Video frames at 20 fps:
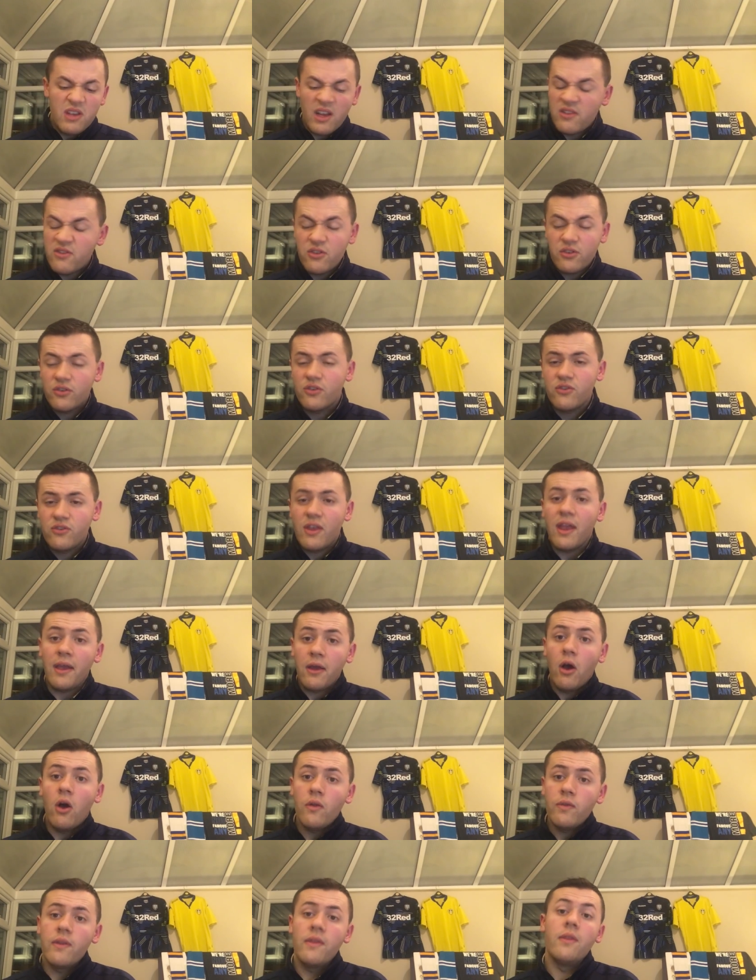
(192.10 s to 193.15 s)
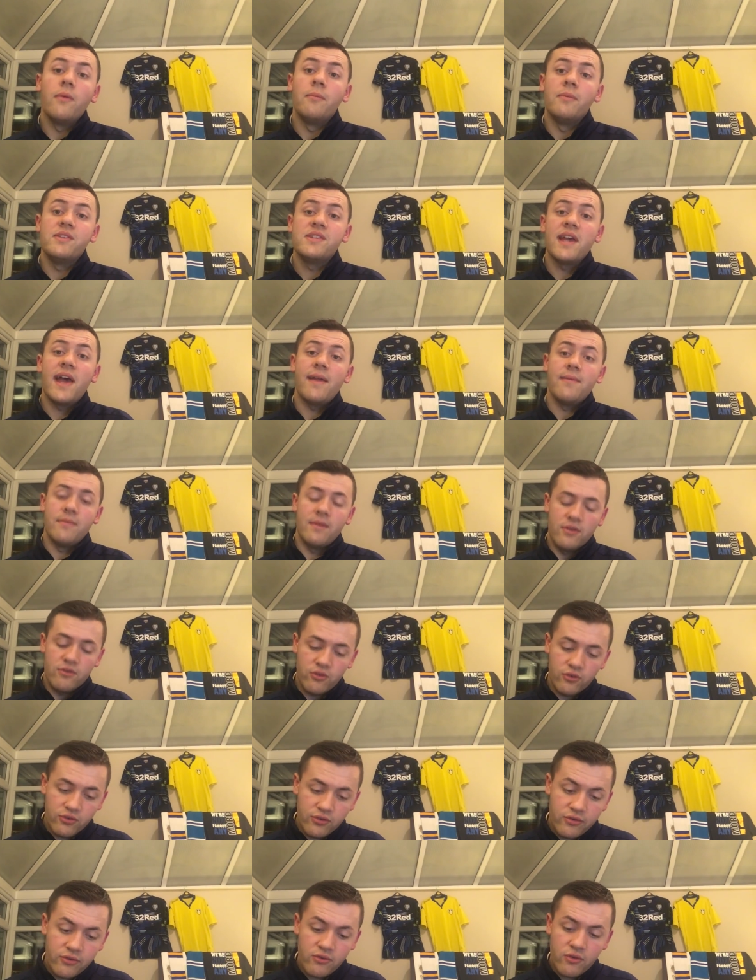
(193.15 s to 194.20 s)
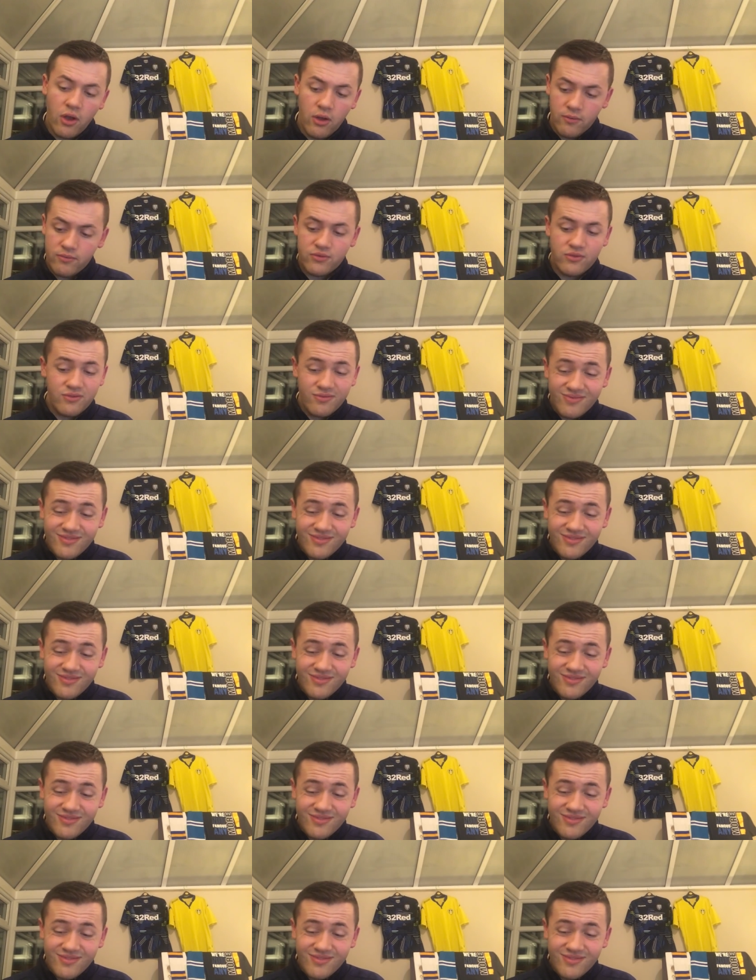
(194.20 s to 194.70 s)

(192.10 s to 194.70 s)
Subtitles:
and just stick on the number 10 and just stop,